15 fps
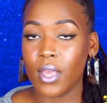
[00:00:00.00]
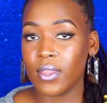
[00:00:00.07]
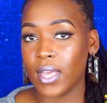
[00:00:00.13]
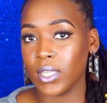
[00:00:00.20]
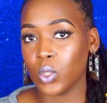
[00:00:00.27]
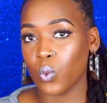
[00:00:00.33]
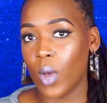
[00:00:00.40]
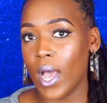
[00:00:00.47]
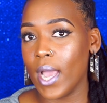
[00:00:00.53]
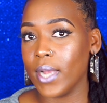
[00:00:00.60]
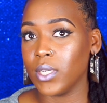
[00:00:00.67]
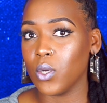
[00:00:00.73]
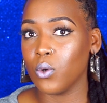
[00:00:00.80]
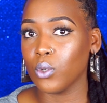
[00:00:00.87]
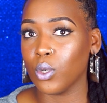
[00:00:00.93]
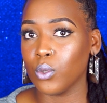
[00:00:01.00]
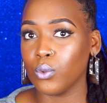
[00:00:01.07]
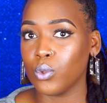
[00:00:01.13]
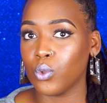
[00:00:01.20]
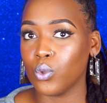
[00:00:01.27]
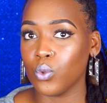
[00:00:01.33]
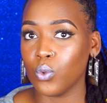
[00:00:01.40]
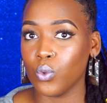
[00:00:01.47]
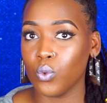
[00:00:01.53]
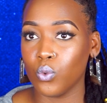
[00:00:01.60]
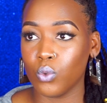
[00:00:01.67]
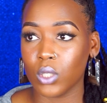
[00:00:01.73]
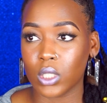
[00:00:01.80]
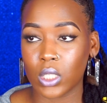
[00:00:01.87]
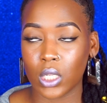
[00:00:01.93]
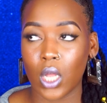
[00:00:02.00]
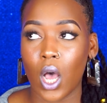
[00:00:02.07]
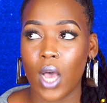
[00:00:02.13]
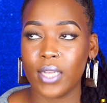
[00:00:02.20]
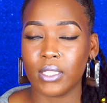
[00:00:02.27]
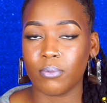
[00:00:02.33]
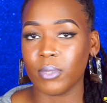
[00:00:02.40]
That's why I don't go to the salons,